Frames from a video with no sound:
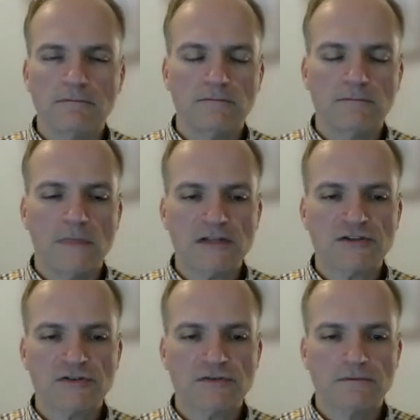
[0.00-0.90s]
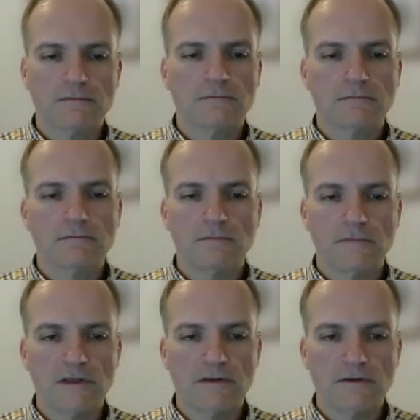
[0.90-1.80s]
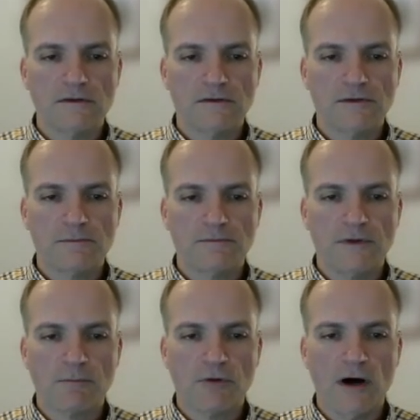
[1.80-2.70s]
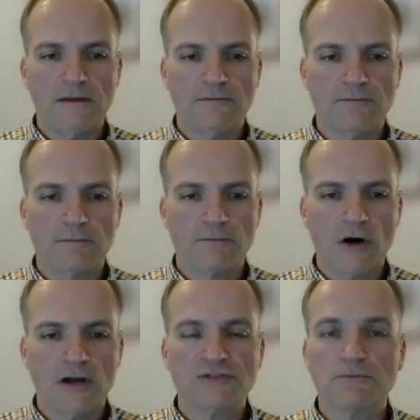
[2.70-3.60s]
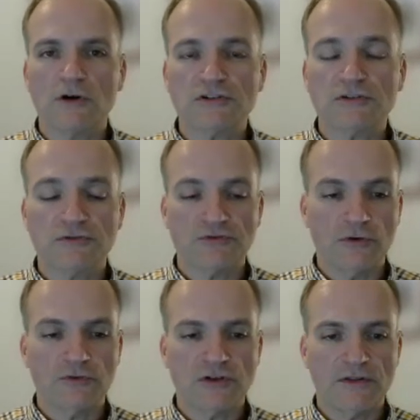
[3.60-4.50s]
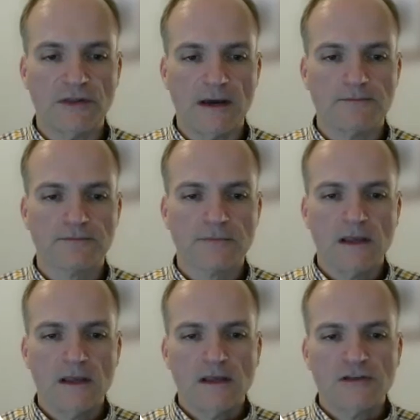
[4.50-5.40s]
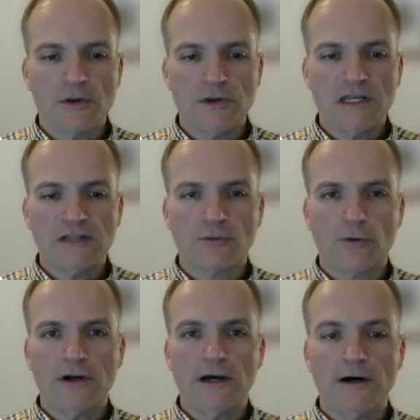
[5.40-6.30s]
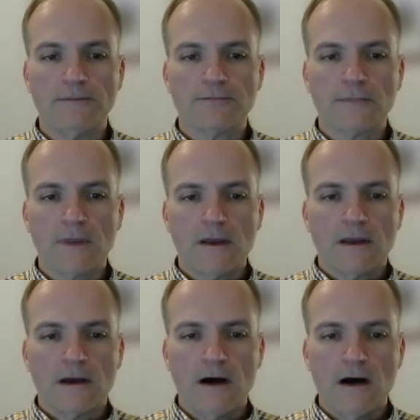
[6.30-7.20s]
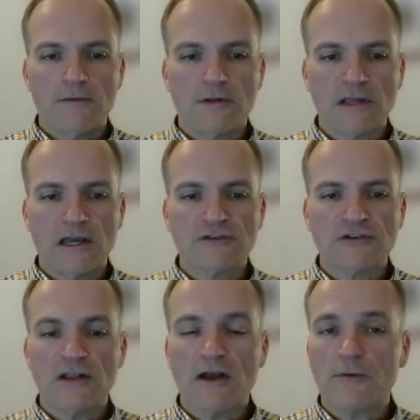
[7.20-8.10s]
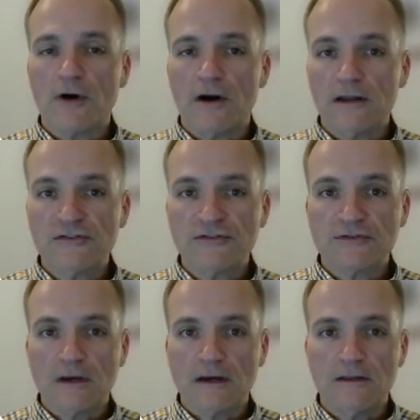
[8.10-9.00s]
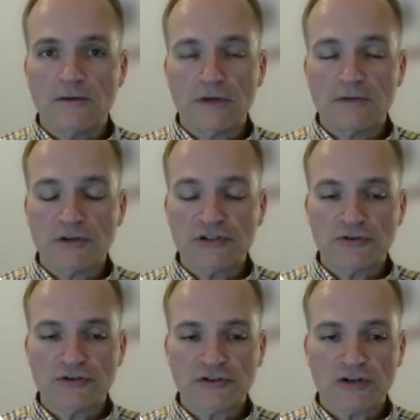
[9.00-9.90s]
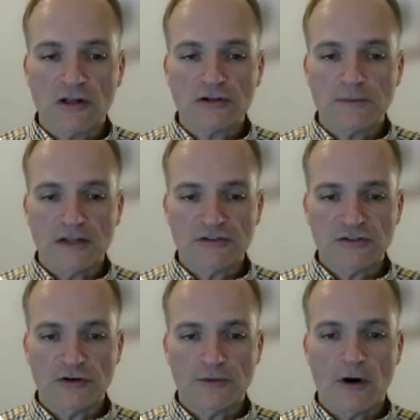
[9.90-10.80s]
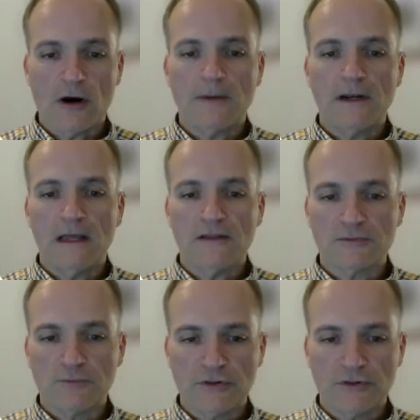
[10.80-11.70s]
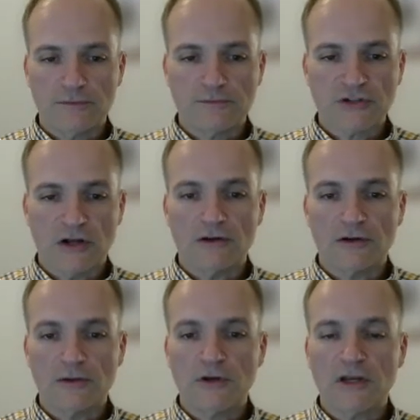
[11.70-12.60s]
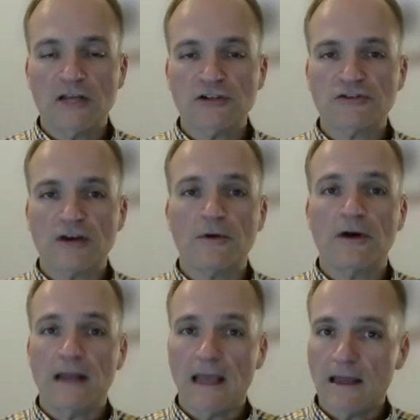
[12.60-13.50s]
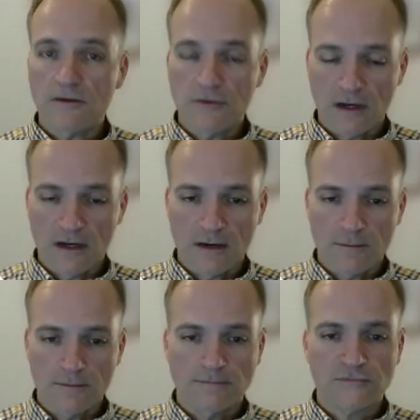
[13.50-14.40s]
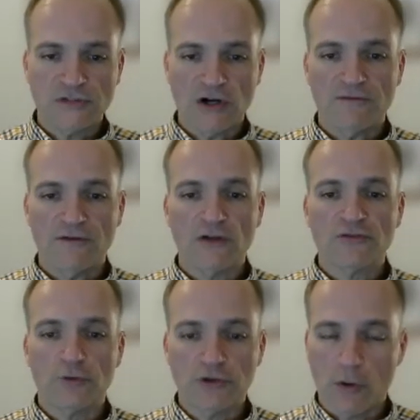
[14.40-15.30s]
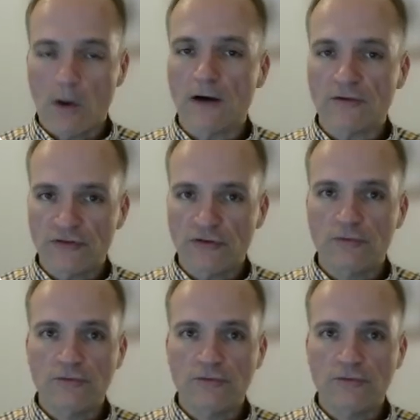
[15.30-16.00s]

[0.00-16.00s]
that's the broad brush strokes on that. So we'd get the word out. The liaison librarians in research and scholarship, that's their department, and with the scholarly communications librarian and John Feltz would go out to